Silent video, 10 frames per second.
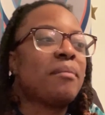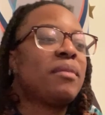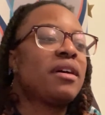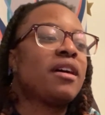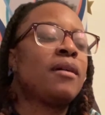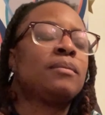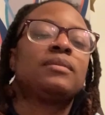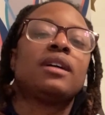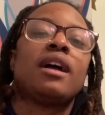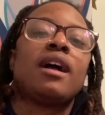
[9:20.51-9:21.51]
But um,
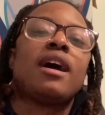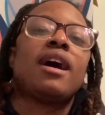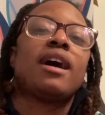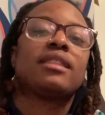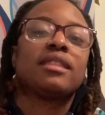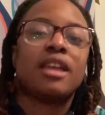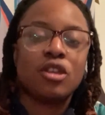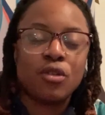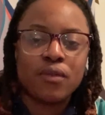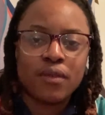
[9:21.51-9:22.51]

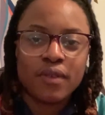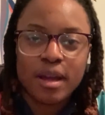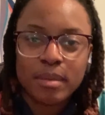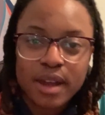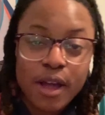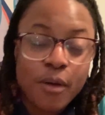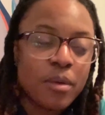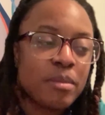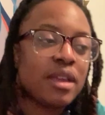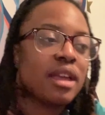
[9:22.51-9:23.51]
thank you for vibing out
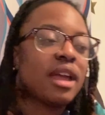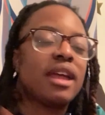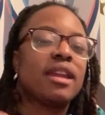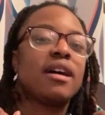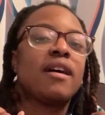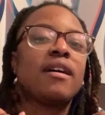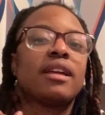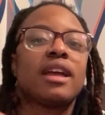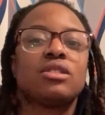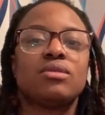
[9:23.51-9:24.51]
with me and uh,
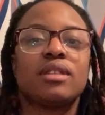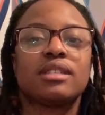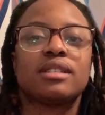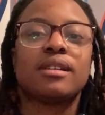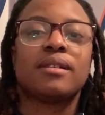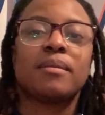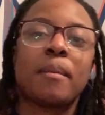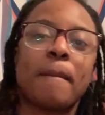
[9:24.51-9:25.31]
catch you next time.